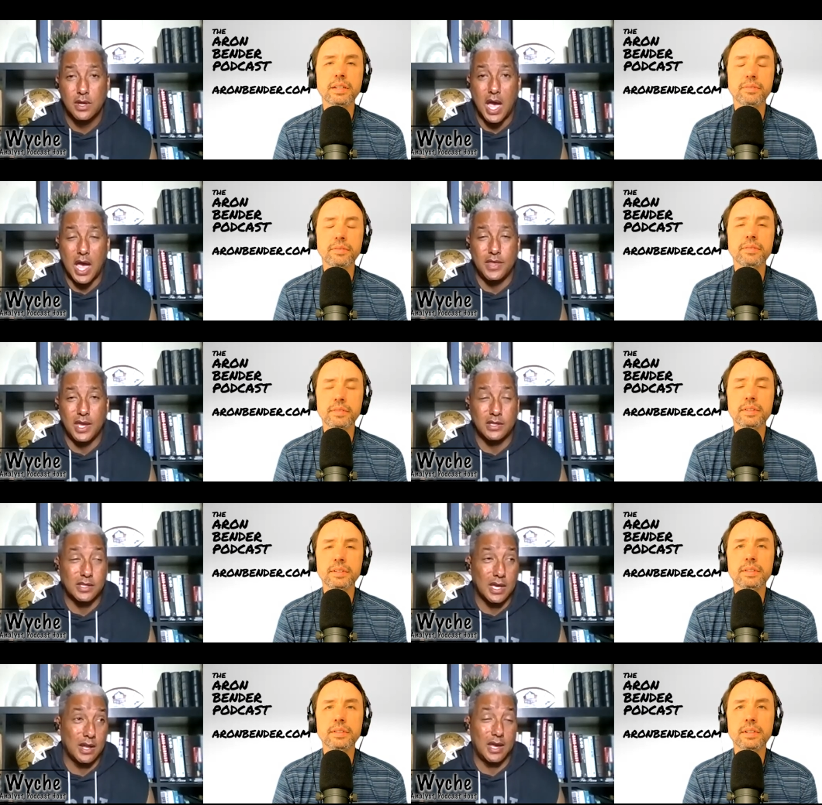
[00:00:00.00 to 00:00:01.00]
Speaker 1: I think he's
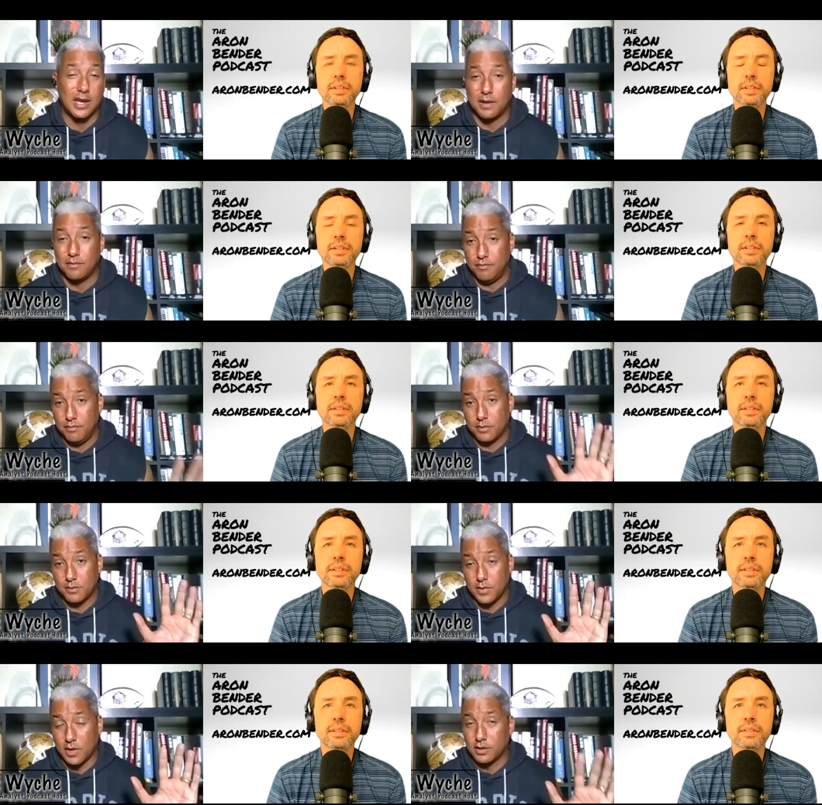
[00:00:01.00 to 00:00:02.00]
kind of like I'm. Um,
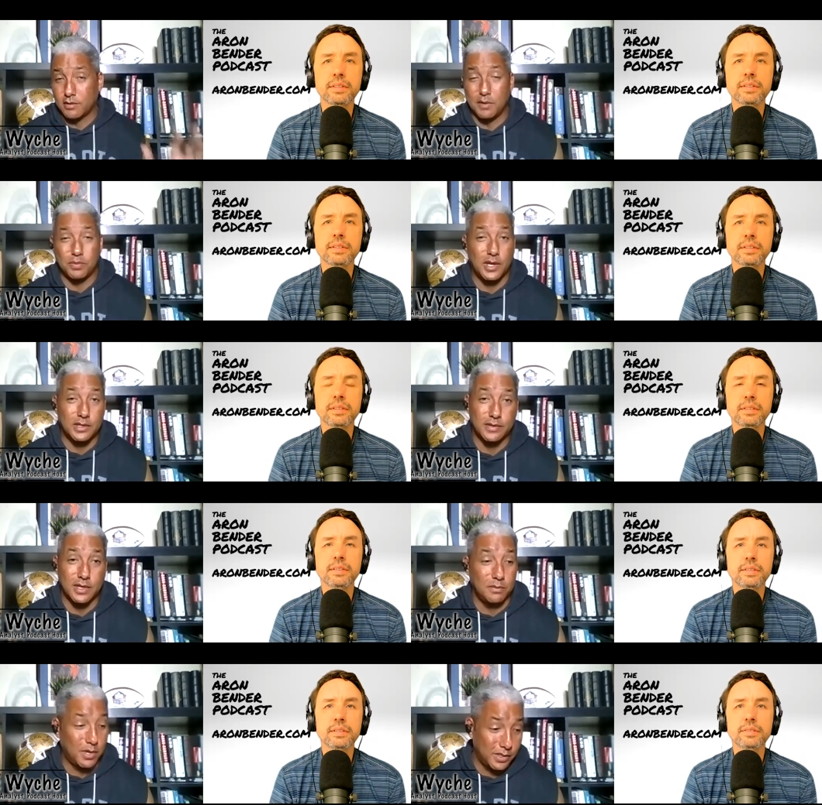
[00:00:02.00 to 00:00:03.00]
other great players have
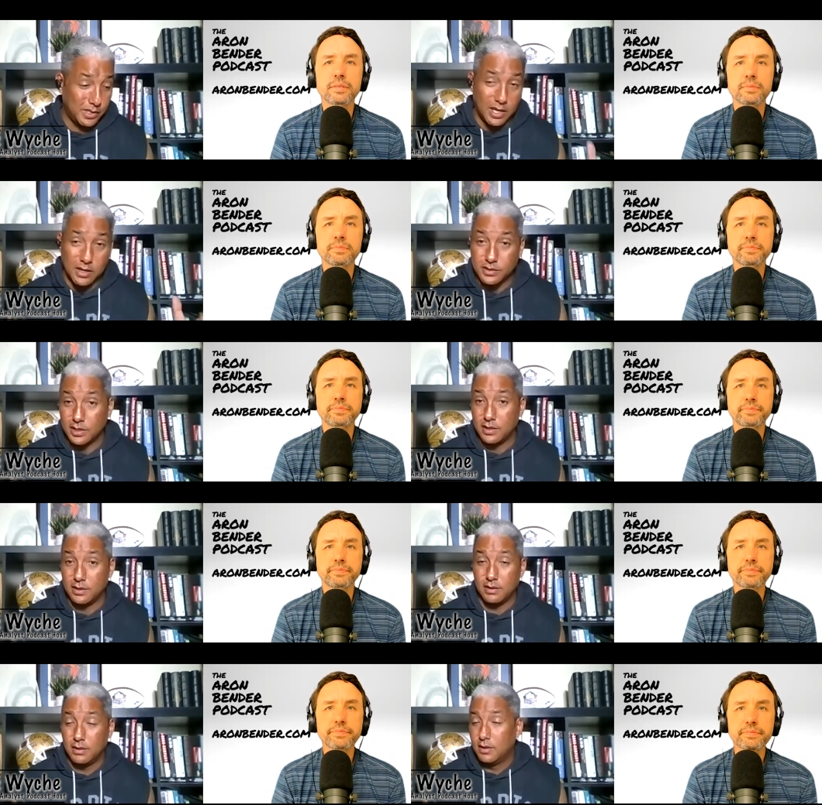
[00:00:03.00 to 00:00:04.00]
done it. Barry Sanders did it.
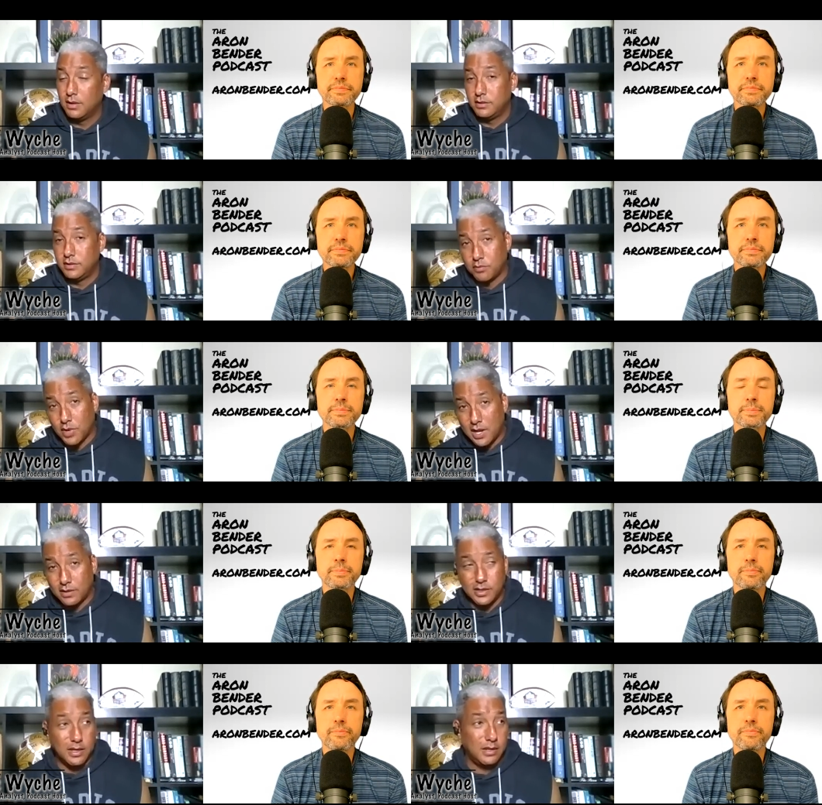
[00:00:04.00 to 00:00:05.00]
Jim
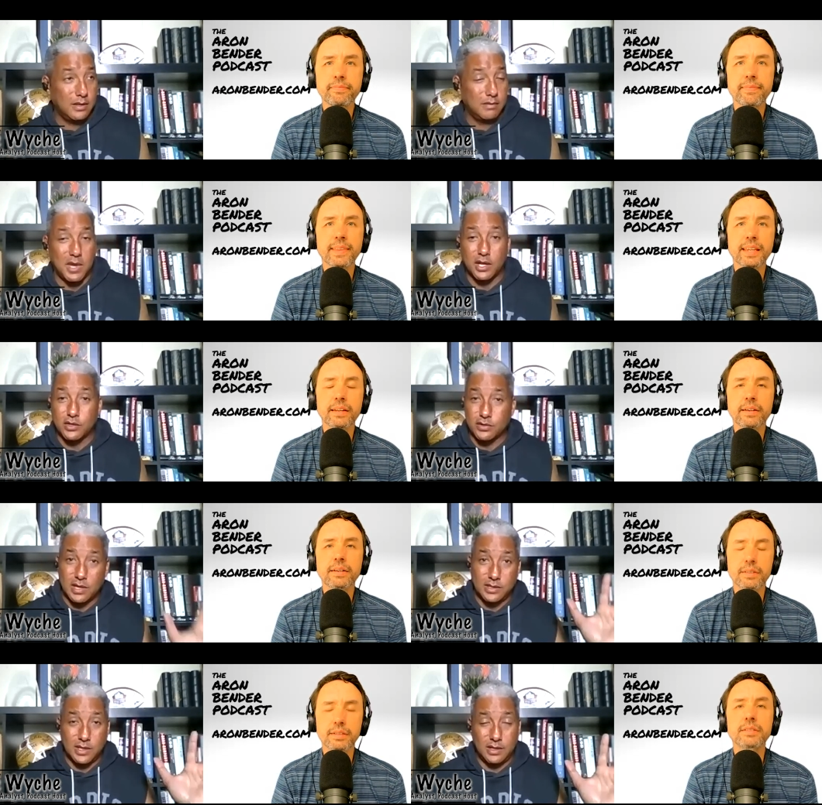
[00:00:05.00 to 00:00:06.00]
Brown did it.
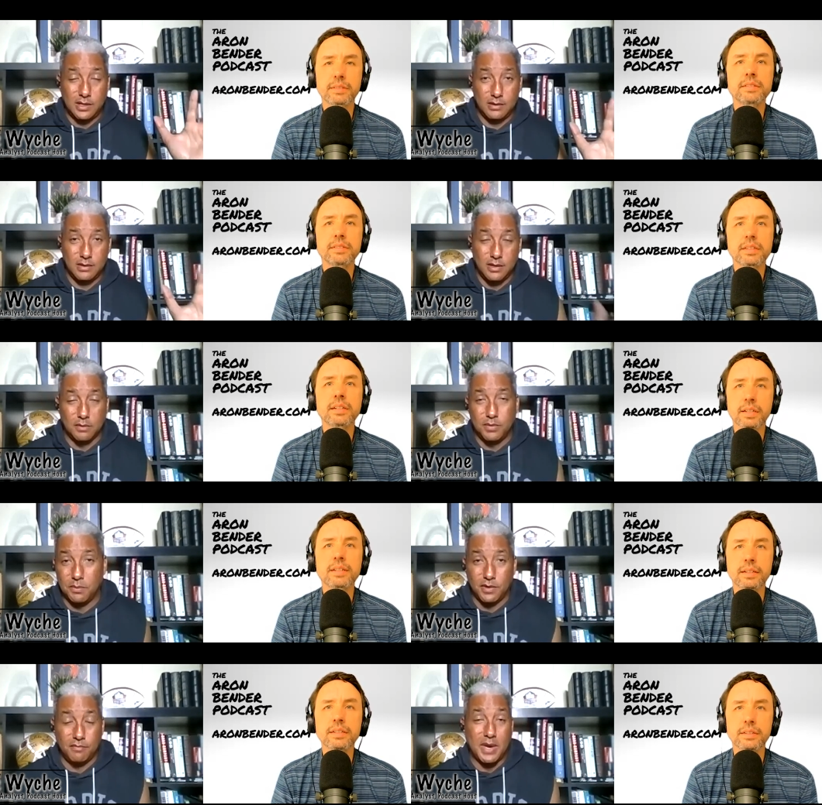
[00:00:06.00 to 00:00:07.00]
Megatron did it. You know,
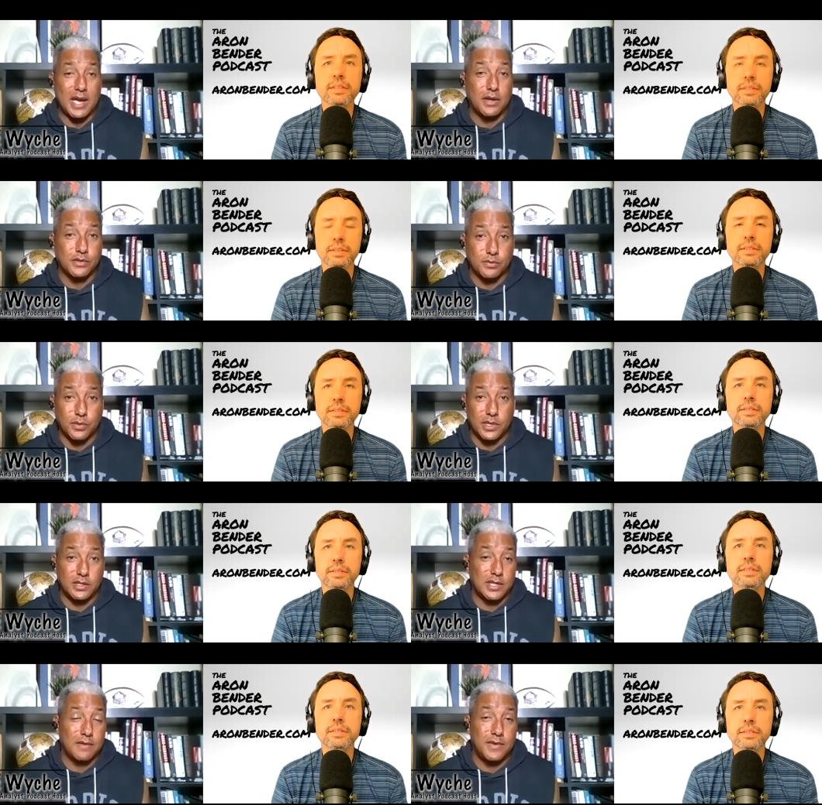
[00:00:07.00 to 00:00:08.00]
people have bounced when they
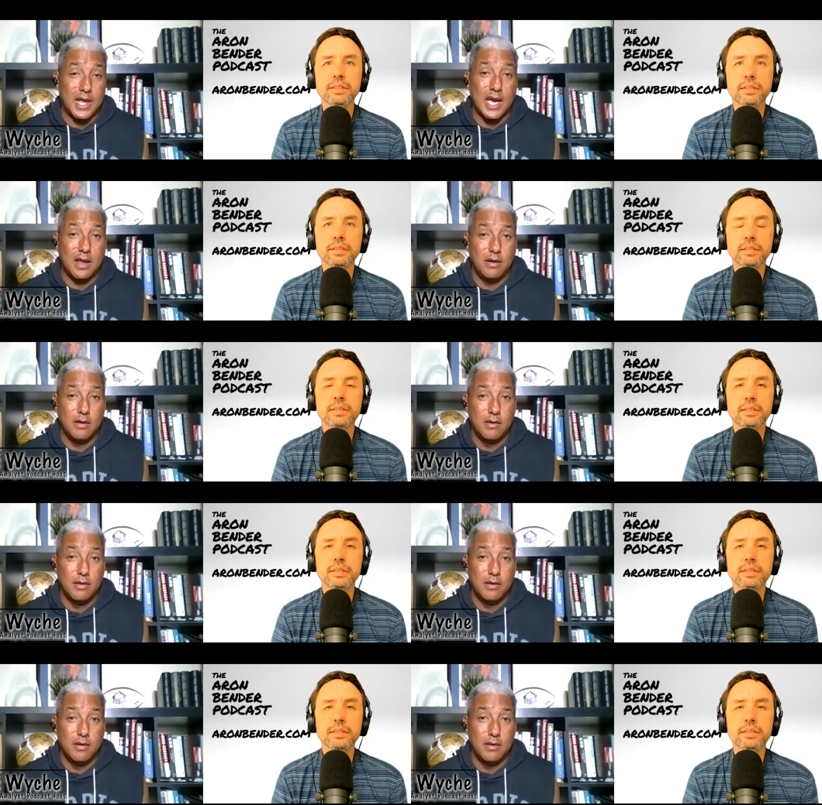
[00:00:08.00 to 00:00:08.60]
just have not